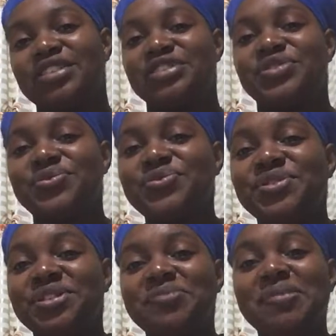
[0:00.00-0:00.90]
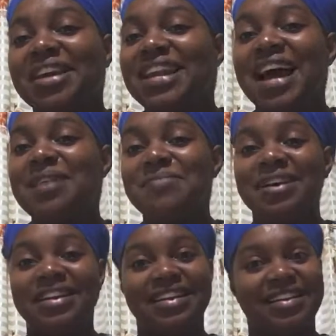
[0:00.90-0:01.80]
Choose to be a
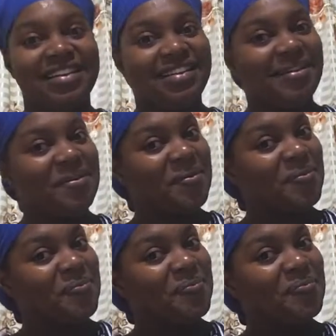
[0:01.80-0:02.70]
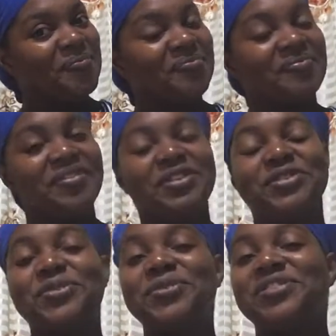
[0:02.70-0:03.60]
diamond.
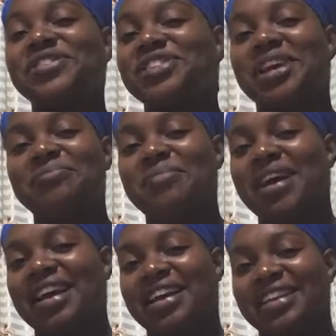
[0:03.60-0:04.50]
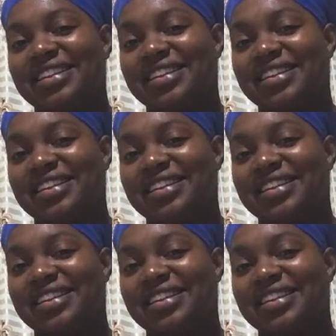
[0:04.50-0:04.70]
Choose to shine bright.